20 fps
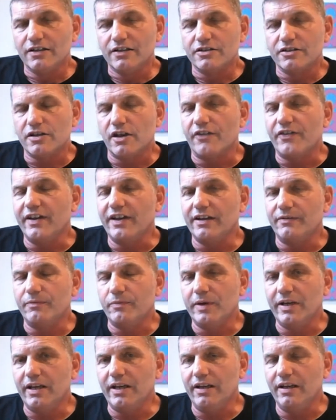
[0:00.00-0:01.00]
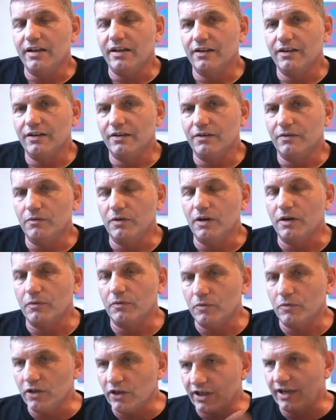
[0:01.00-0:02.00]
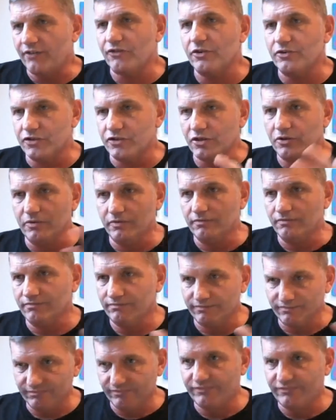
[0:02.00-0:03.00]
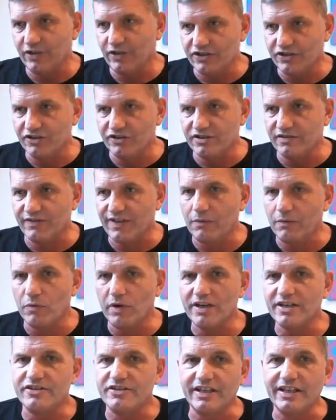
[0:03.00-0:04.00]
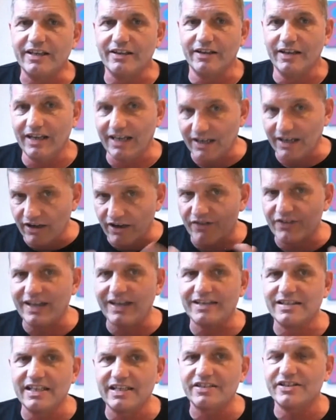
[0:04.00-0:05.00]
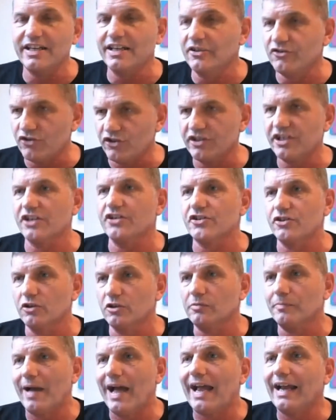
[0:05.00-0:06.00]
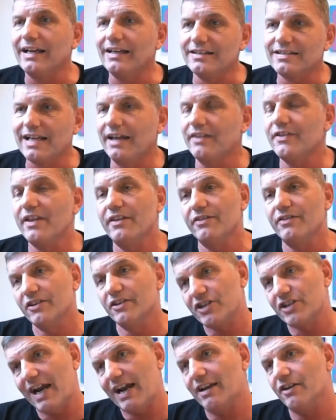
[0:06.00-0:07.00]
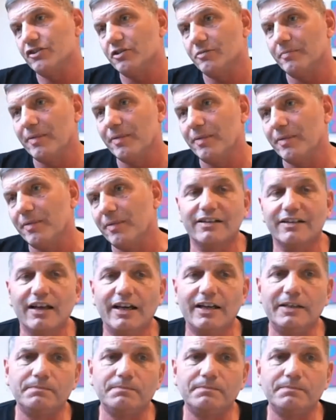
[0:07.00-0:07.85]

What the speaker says: So I think if we're looking at it through two versions of that. One is the, you know, the existing traditional banks and then the challenger banks.